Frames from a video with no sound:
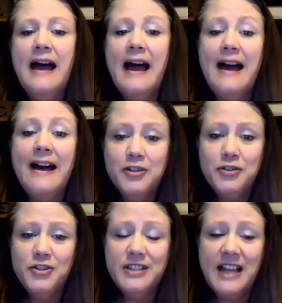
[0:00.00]
extra
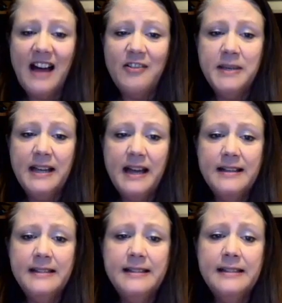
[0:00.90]
staff
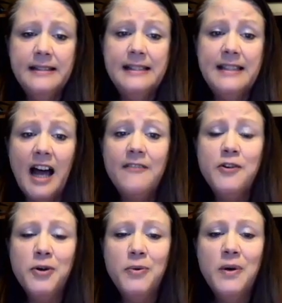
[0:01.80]
because staff
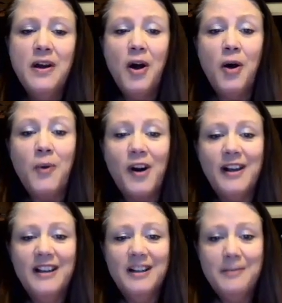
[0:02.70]
who are
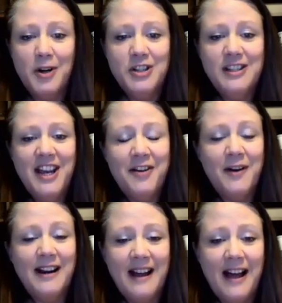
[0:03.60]
working in emergency care
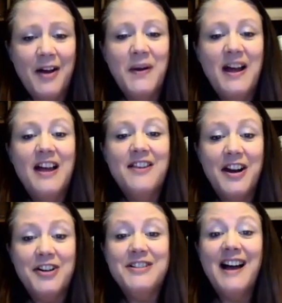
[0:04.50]
right now,
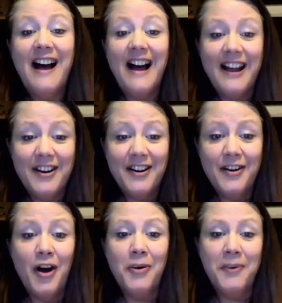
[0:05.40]
they're tired
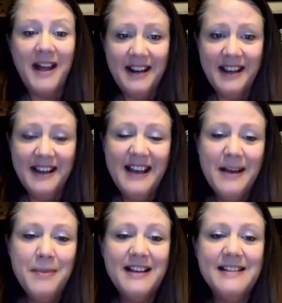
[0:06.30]
already
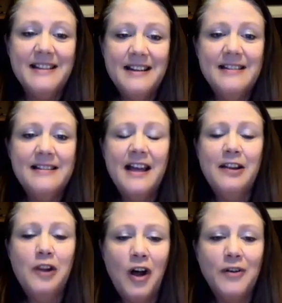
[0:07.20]
because it is a
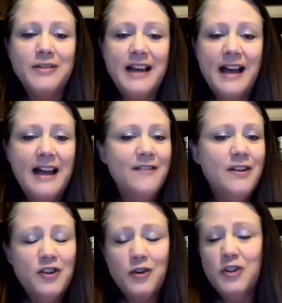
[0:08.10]
long day, even
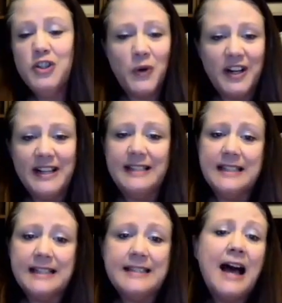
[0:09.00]
if you're just working
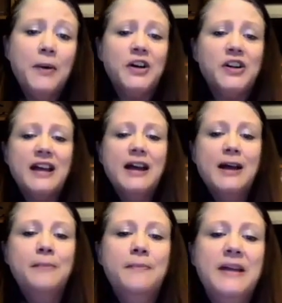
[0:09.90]
6 hours
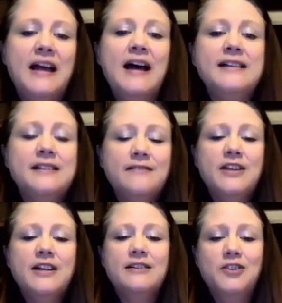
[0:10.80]
because of the